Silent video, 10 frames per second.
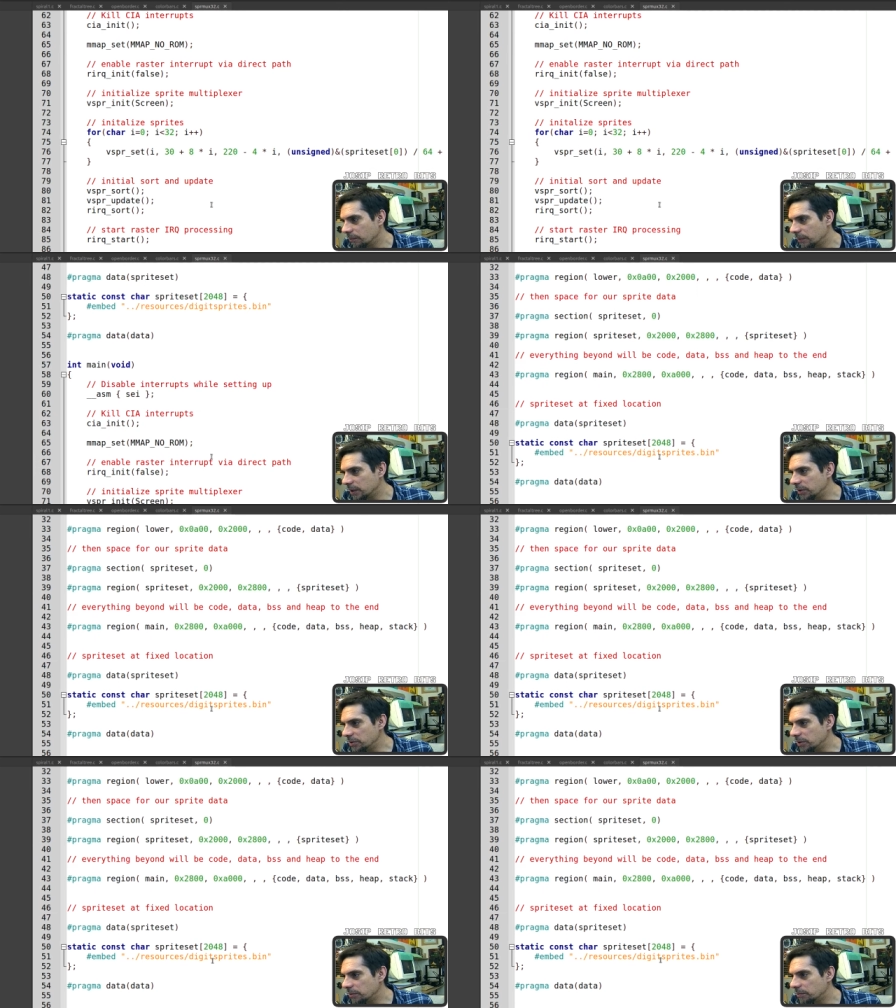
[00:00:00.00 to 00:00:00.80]
but there's
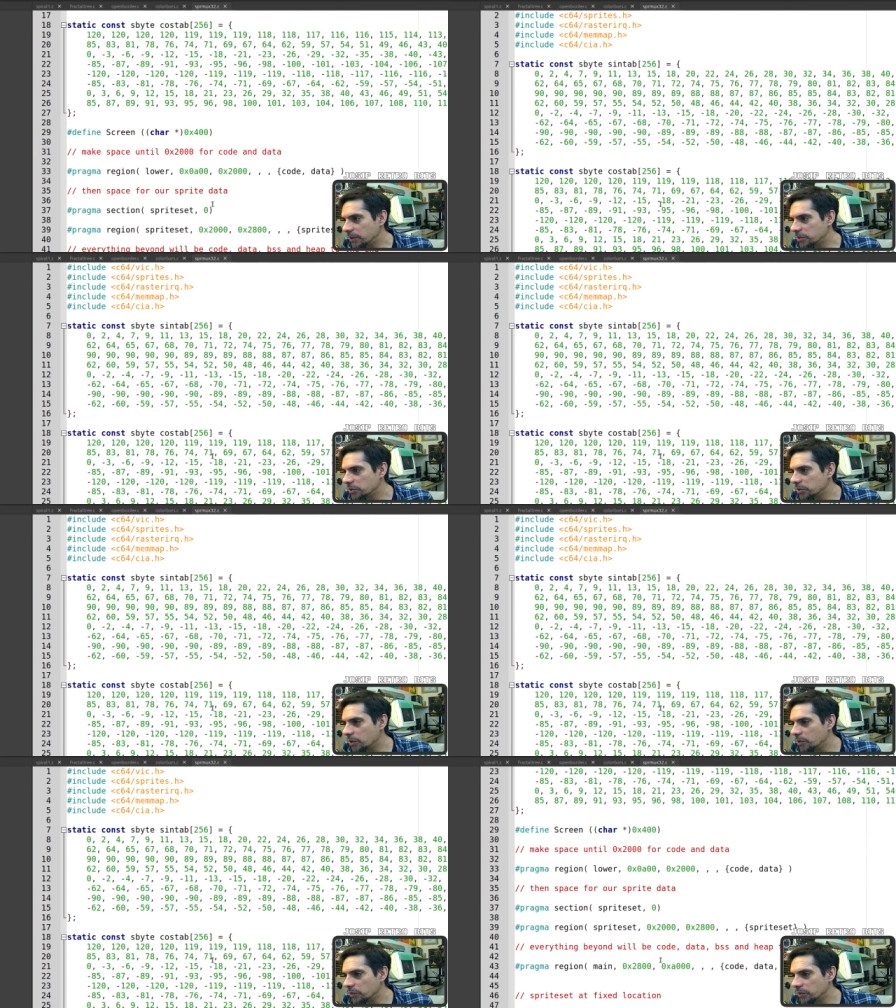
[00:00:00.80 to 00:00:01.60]
not much
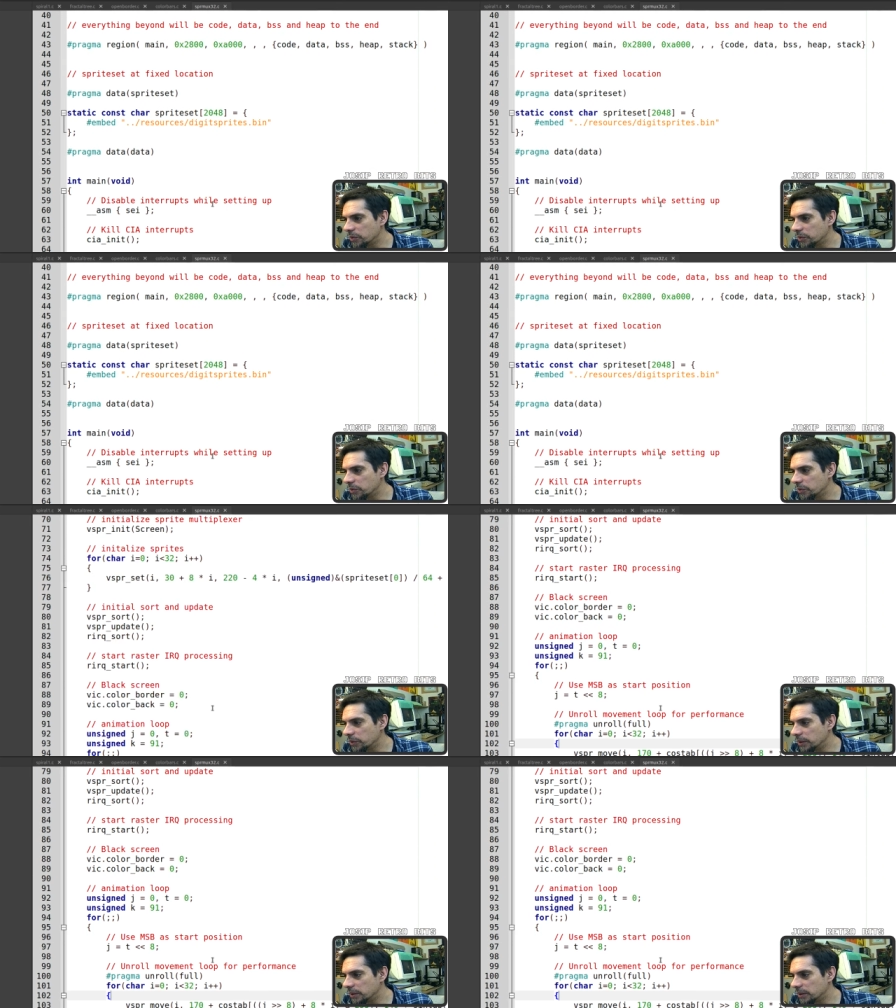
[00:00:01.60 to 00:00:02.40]
code to
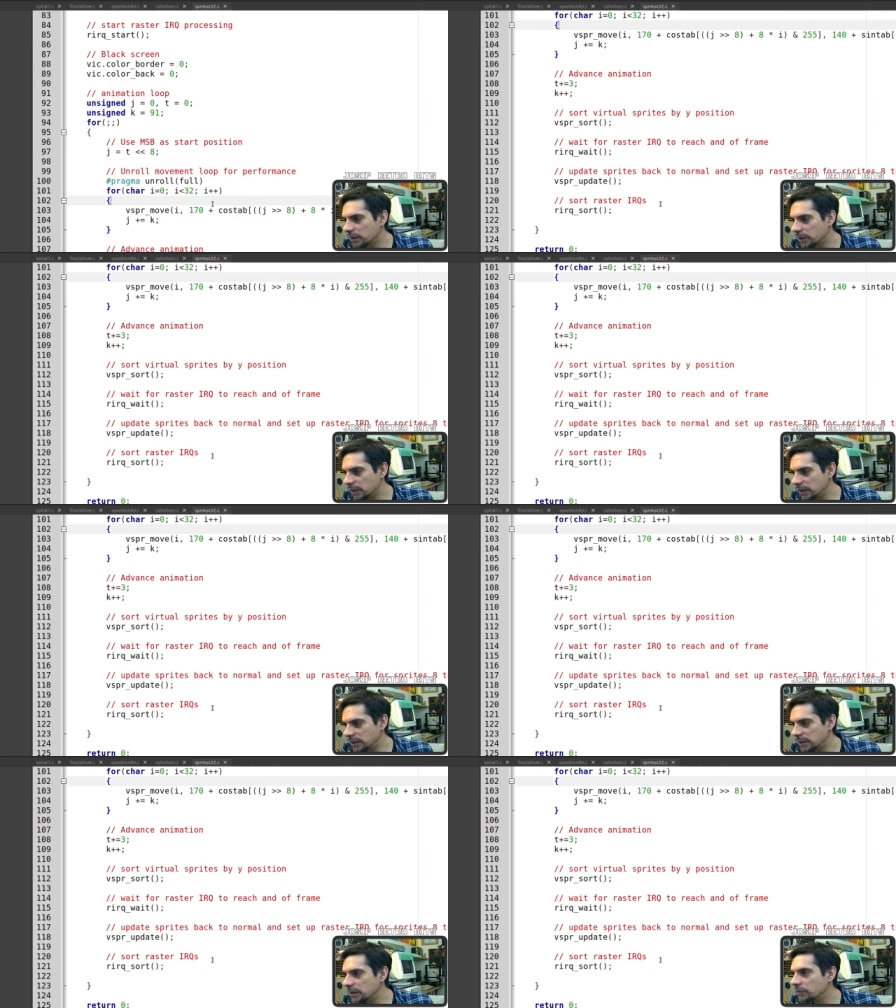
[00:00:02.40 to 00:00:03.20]
it
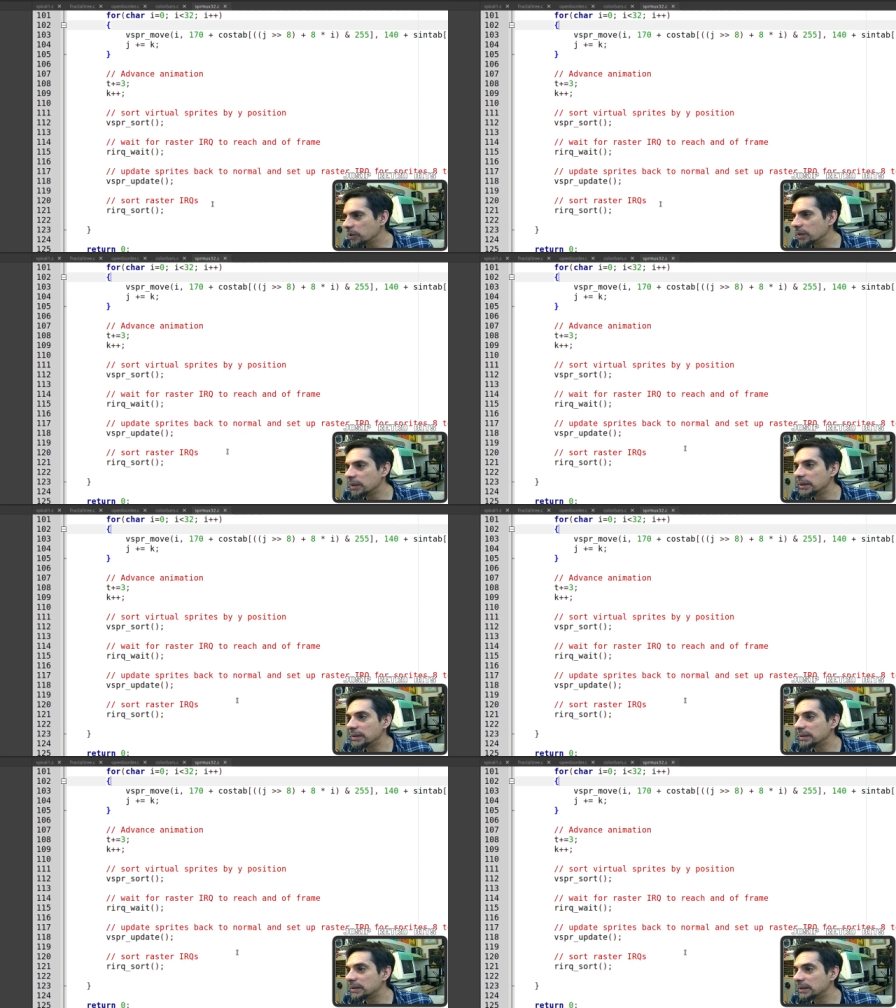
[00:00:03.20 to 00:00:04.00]
let's see what
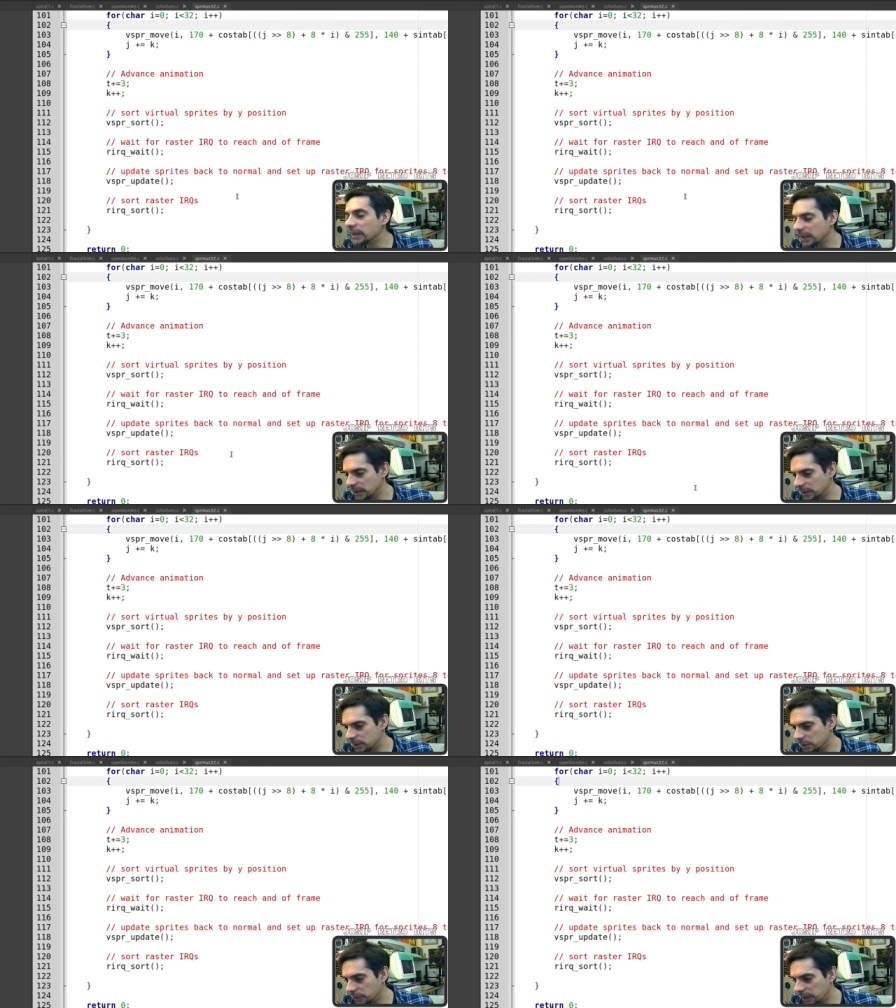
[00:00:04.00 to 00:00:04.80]
this does
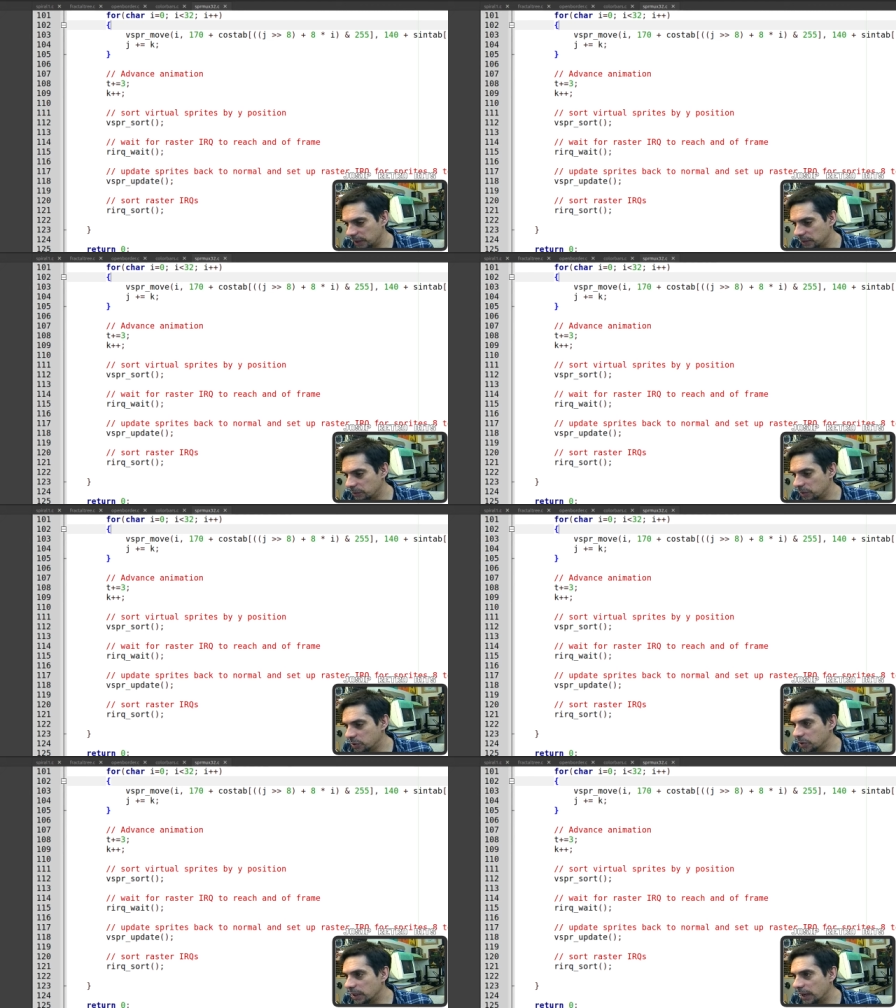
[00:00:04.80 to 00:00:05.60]
so we, we
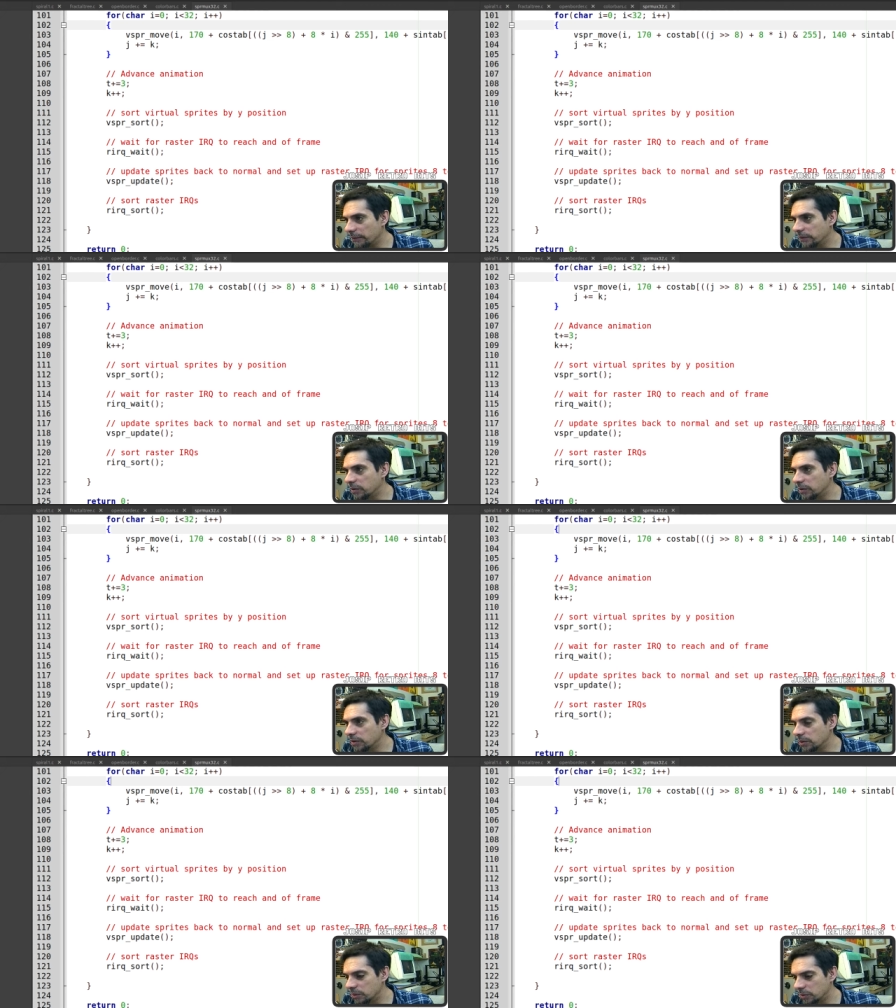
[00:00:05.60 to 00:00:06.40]
should have
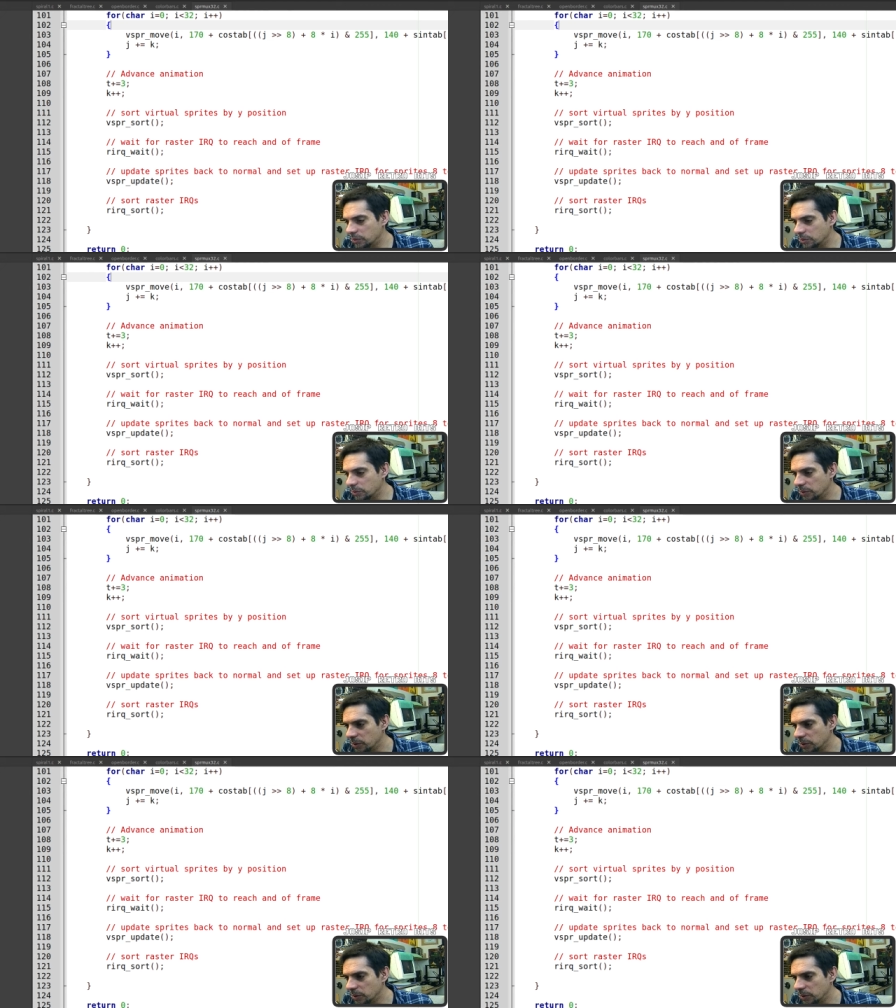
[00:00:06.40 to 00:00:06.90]
32